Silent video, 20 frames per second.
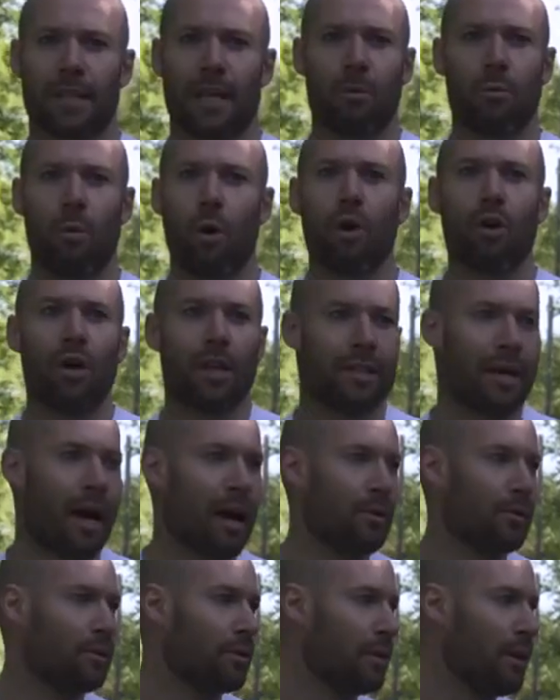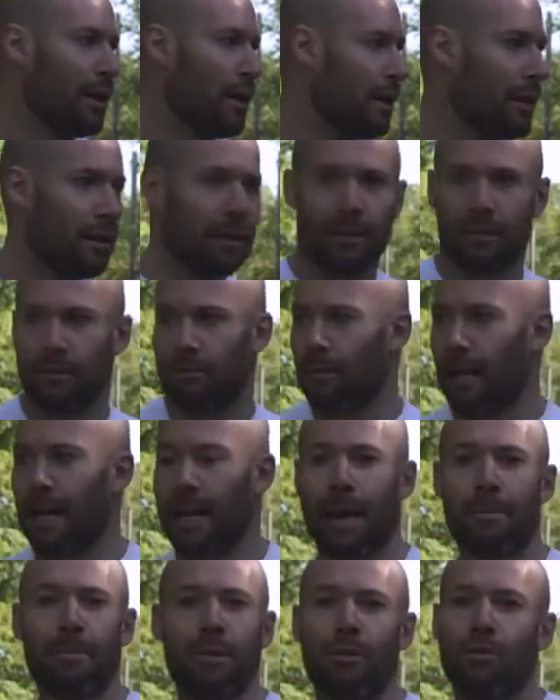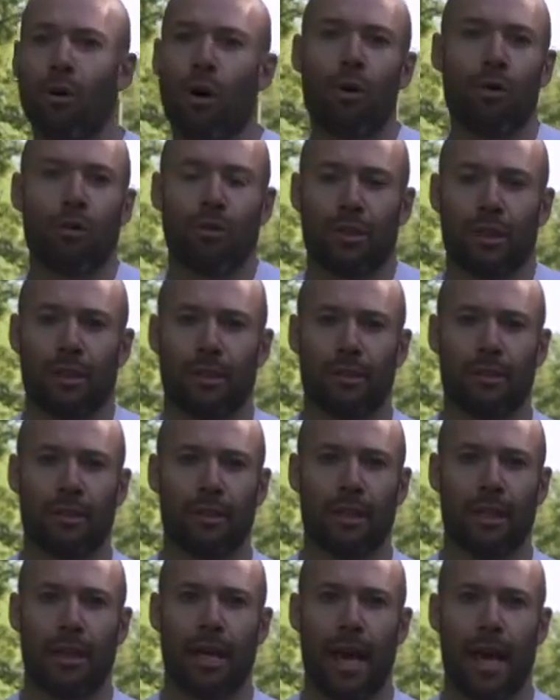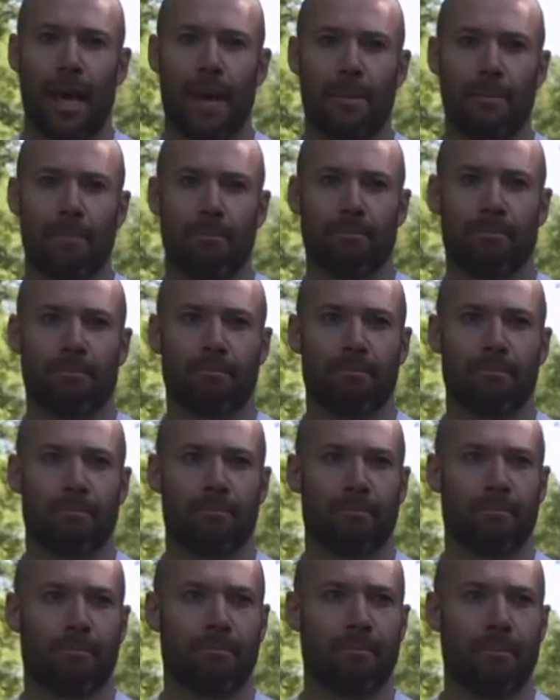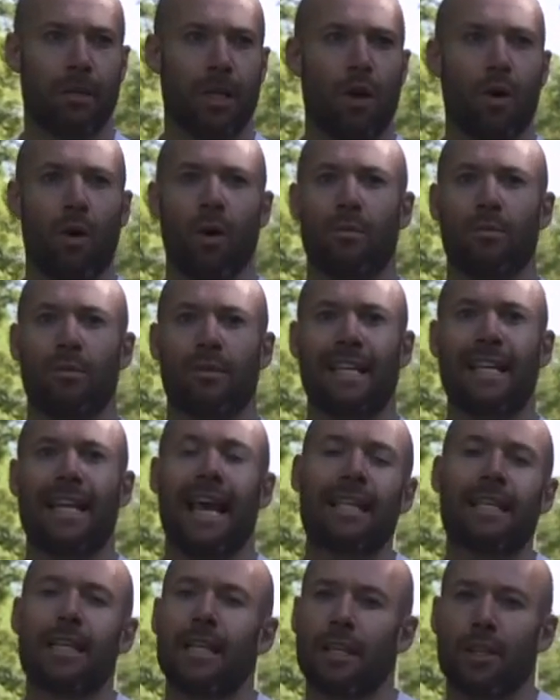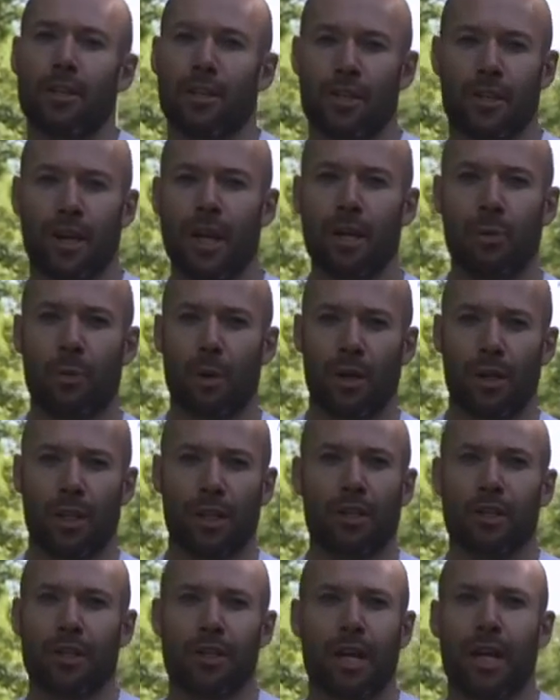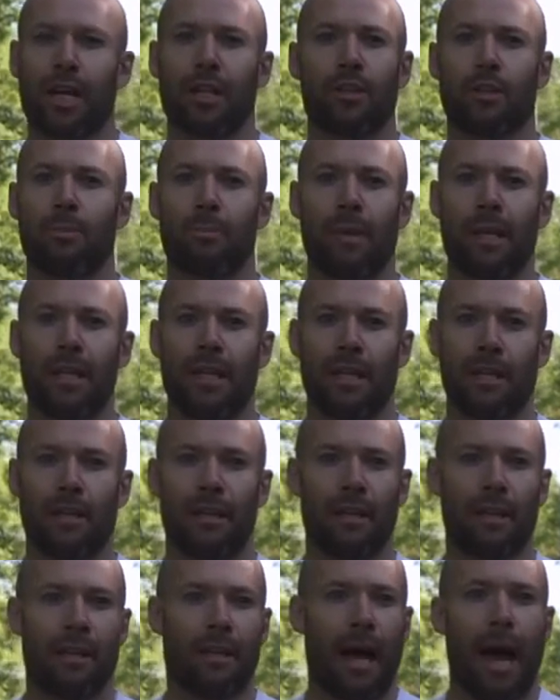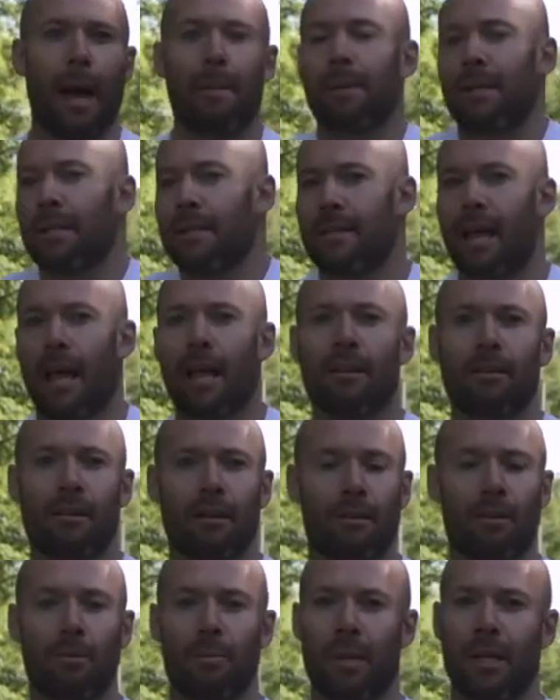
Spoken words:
like walking down an empty road and to get to the other side, where the other side could be happiness, health, it could